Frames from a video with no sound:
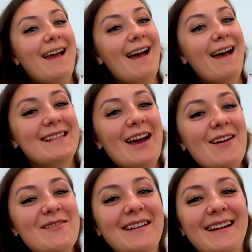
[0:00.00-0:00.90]

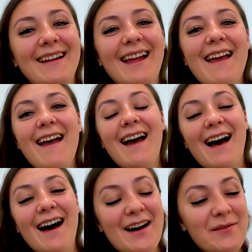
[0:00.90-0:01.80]
so
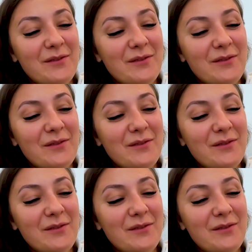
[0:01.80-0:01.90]
you